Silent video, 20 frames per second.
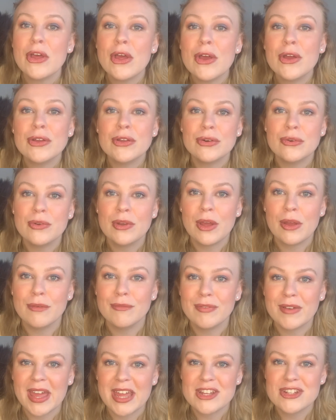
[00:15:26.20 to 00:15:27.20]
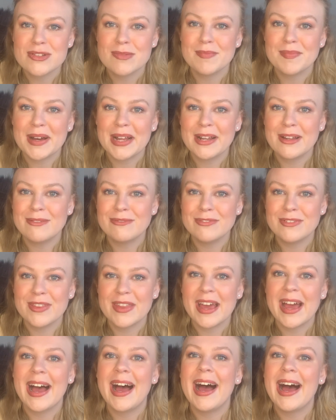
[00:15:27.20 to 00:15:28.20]
your notification bell on for
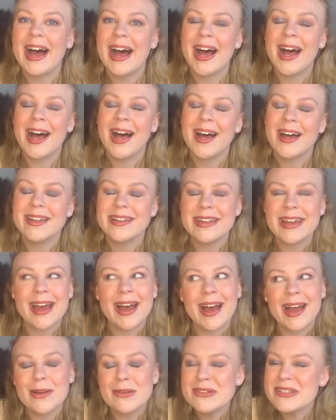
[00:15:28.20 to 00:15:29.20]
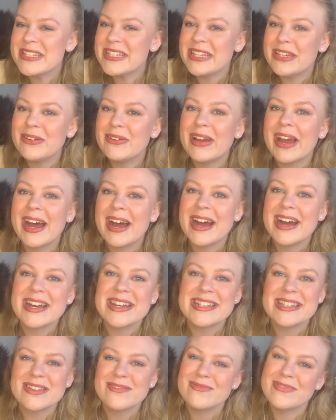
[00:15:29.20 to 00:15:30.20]
that. And I will see you
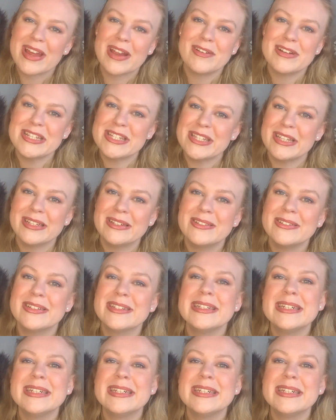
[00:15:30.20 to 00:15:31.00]
guys very soon.